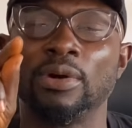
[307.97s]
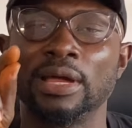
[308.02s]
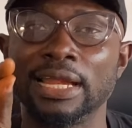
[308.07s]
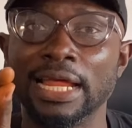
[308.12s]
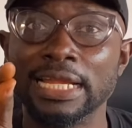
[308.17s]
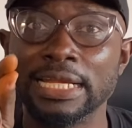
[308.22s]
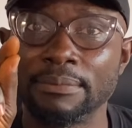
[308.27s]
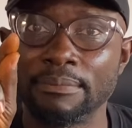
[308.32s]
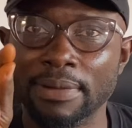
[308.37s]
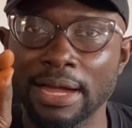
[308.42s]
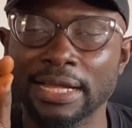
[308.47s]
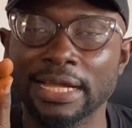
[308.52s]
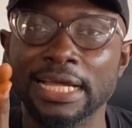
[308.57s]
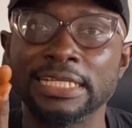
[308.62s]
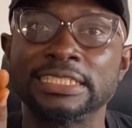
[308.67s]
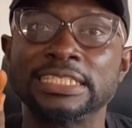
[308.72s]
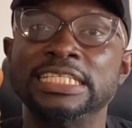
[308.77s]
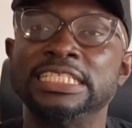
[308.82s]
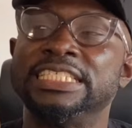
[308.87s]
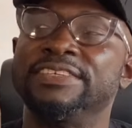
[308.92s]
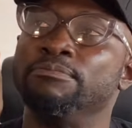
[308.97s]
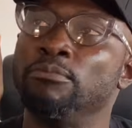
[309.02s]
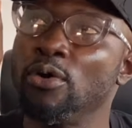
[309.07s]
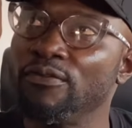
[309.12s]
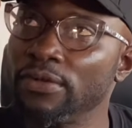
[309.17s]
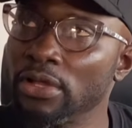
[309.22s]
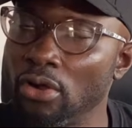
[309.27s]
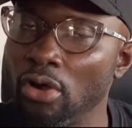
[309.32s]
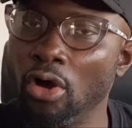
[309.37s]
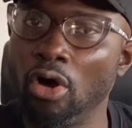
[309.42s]
whether the market is
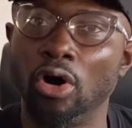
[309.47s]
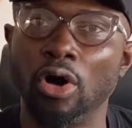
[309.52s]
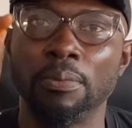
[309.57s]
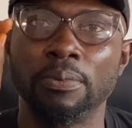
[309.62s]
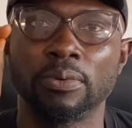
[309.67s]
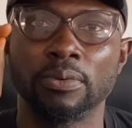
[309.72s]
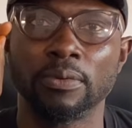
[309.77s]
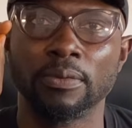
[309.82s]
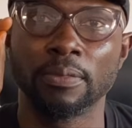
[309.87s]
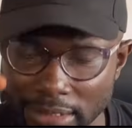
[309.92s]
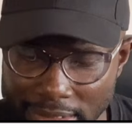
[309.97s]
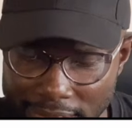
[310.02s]
moving up,